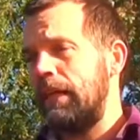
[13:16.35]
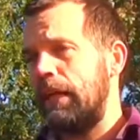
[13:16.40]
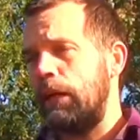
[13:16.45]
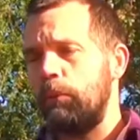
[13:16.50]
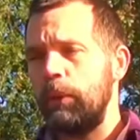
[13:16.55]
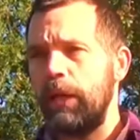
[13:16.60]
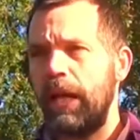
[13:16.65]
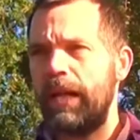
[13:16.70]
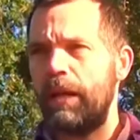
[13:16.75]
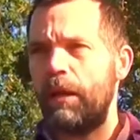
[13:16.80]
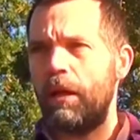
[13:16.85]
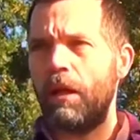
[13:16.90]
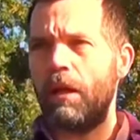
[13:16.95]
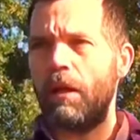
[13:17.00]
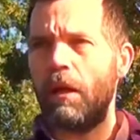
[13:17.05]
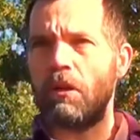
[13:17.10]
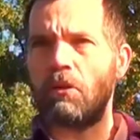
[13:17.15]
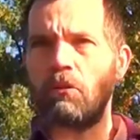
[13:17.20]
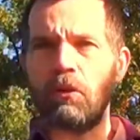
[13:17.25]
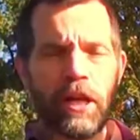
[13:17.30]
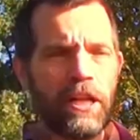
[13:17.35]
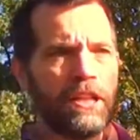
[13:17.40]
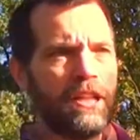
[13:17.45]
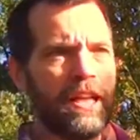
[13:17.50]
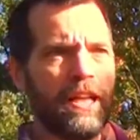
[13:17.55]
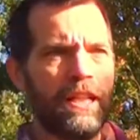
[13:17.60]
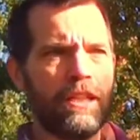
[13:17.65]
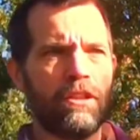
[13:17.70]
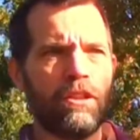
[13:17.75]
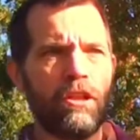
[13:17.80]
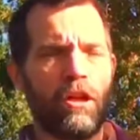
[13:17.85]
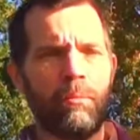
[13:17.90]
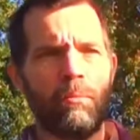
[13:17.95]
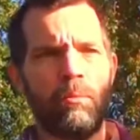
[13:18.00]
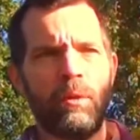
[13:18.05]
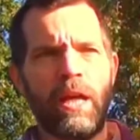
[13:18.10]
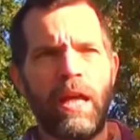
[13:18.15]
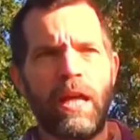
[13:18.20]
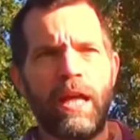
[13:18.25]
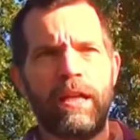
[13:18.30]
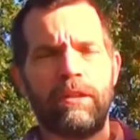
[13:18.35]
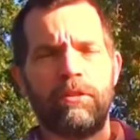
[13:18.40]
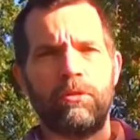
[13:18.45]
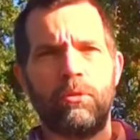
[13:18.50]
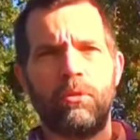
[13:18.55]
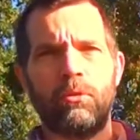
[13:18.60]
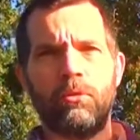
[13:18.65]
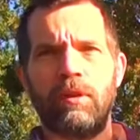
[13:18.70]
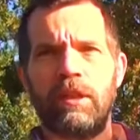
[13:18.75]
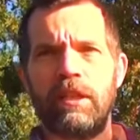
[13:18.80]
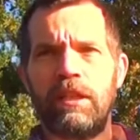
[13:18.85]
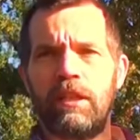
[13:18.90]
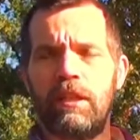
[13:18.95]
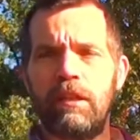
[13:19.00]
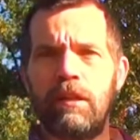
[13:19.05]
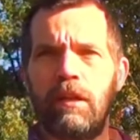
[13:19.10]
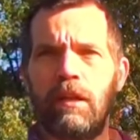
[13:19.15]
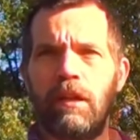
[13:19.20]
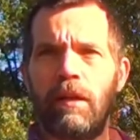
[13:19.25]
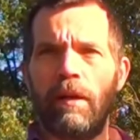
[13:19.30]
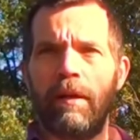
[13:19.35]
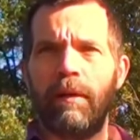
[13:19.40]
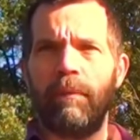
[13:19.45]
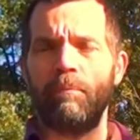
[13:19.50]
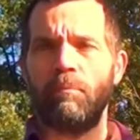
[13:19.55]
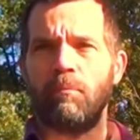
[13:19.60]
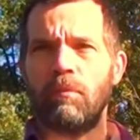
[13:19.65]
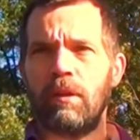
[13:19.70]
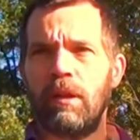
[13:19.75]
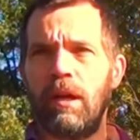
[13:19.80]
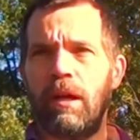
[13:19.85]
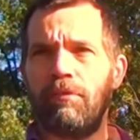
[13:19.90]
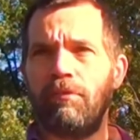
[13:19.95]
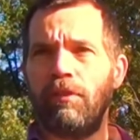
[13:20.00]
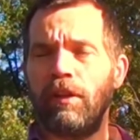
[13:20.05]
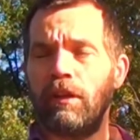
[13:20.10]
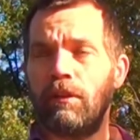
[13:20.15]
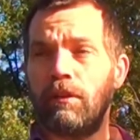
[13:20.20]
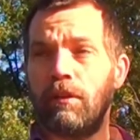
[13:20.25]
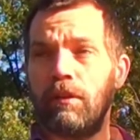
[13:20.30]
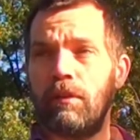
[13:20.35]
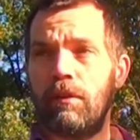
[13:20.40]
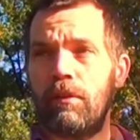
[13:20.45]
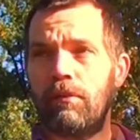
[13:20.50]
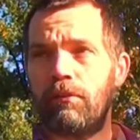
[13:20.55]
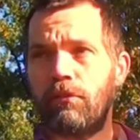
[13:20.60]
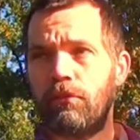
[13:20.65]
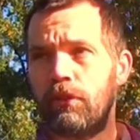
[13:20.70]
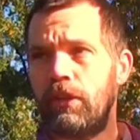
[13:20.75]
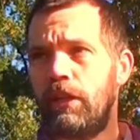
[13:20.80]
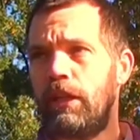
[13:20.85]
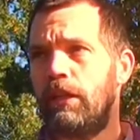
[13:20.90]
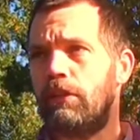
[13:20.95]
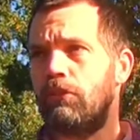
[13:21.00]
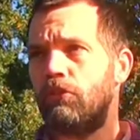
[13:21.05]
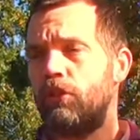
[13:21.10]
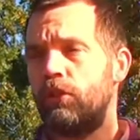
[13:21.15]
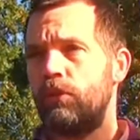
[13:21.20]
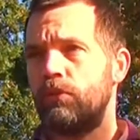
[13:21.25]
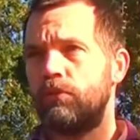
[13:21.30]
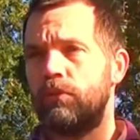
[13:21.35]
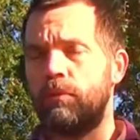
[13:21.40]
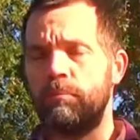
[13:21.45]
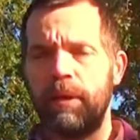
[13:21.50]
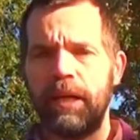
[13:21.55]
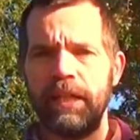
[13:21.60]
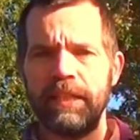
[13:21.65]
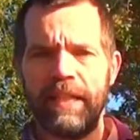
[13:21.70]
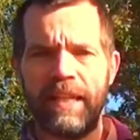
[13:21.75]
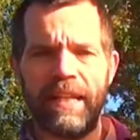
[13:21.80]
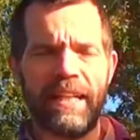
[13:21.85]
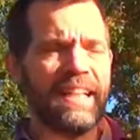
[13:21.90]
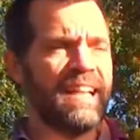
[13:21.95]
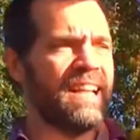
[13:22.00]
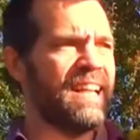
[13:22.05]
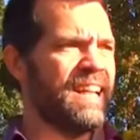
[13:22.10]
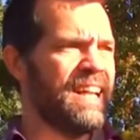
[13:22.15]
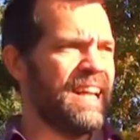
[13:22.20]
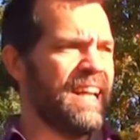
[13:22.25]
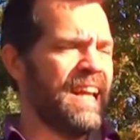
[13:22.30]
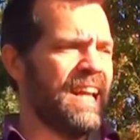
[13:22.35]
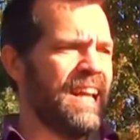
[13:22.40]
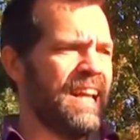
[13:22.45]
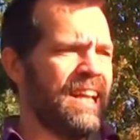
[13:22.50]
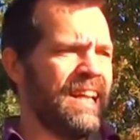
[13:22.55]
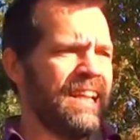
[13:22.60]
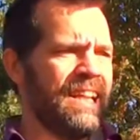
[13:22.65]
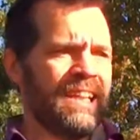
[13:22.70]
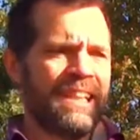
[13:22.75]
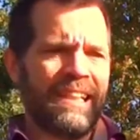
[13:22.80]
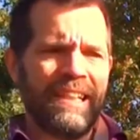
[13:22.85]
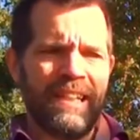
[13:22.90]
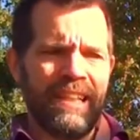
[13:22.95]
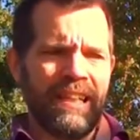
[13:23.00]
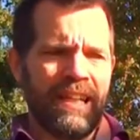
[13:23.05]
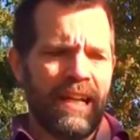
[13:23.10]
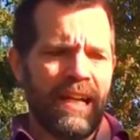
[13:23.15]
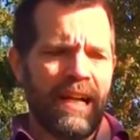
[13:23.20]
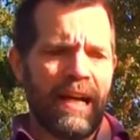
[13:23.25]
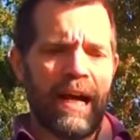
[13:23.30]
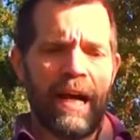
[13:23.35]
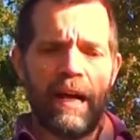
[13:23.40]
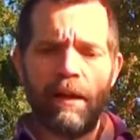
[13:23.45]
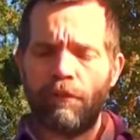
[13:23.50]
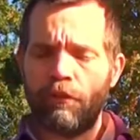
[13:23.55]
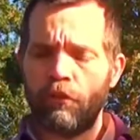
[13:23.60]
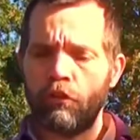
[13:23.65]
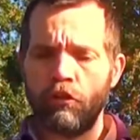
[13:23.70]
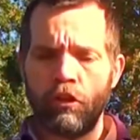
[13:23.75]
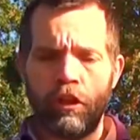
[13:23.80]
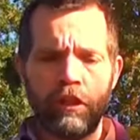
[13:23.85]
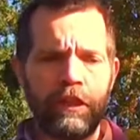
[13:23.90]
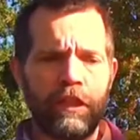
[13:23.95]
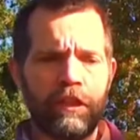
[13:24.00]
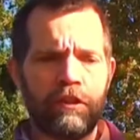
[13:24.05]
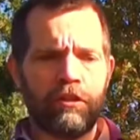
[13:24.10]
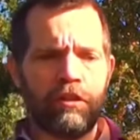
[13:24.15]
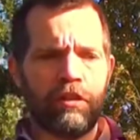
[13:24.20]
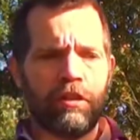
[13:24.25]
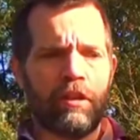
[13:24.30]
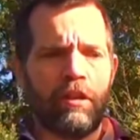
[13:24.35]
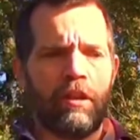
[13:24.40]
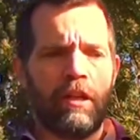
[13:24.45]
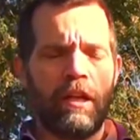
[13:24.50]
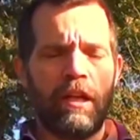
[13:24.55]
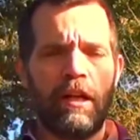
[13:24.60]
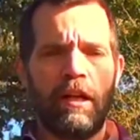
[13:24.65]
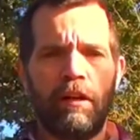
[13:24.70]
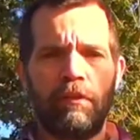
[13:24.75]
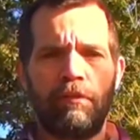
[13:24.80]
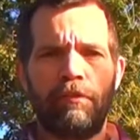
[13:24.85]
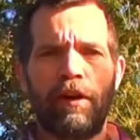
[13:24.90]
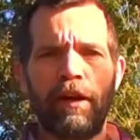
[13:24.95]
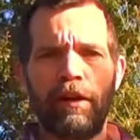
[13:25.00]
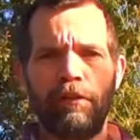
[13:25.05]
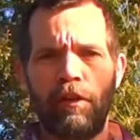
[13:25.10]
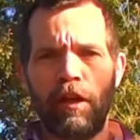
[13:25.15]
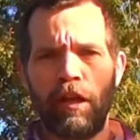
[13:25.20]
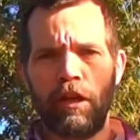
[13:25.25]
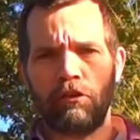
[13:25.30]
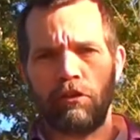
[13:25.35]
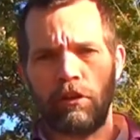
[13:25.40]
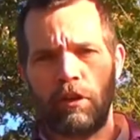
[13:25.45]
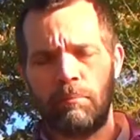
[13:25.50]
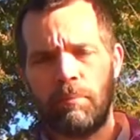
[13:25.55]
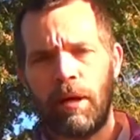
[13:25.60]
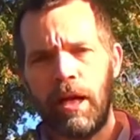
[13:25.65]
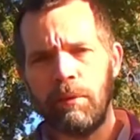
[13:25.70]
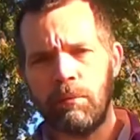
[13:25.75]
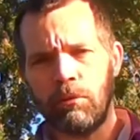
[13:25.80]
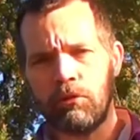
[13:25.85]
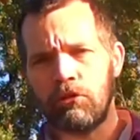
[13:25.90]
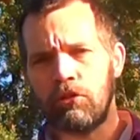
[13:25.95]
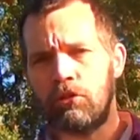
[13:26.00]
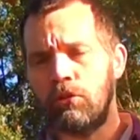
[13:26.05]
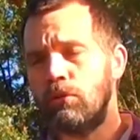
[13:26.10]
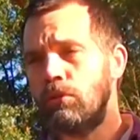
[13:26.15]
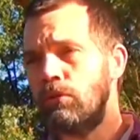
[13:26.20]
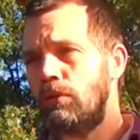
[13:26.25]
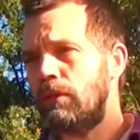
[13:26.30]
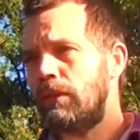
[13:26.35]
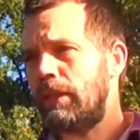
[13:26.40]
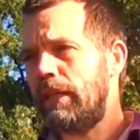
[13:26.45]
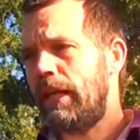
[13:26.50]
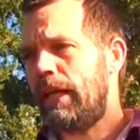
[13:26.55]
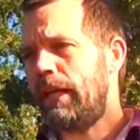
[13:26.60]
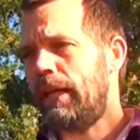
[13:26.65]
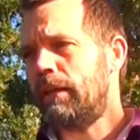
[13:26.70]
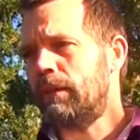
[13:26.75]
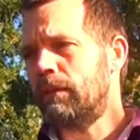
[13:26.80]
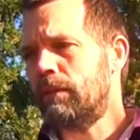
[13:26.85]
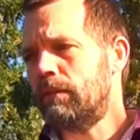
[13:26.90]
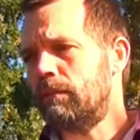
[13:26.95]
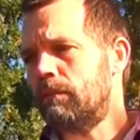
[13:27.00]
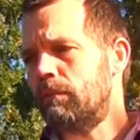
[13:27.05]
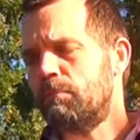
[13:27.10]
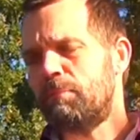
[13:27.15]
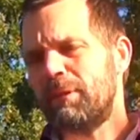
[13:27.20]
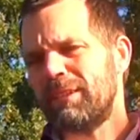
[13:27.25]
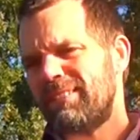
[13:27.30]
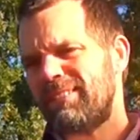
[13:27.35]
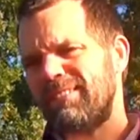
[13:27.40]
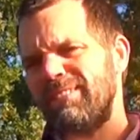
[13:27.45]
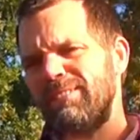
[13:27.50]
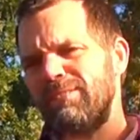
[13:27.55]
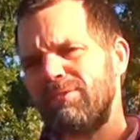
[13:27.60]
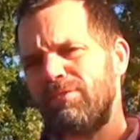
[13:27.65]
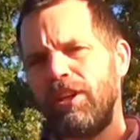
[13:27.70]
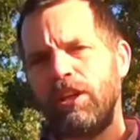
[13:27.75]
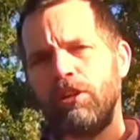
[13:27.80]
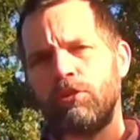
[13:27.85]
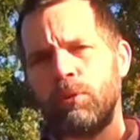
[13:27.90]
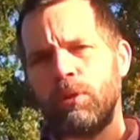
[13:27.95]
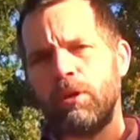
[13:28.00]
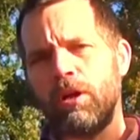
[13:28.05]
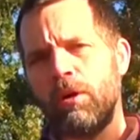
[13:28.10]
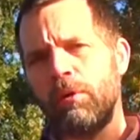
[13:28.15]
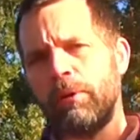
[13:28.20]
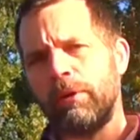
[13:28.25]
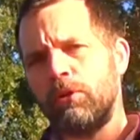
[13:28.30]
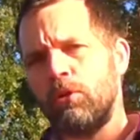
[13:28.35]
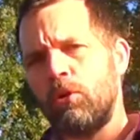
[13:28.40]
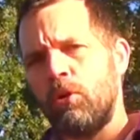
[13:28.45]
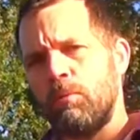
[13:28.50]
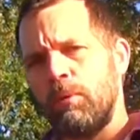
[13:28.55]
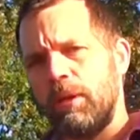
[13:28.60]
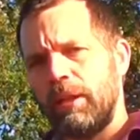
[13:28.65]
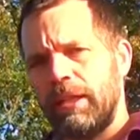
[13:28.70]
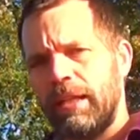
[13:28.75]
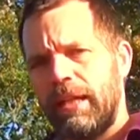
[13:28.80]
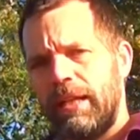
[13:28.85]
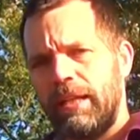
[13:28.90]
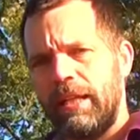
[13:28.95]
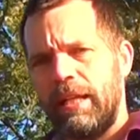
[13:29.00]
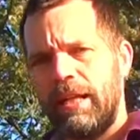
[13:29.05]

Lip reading: We had a great income. We had already, I think, three children by then. I've studied 5 years on a Bible school, but things were going normal again.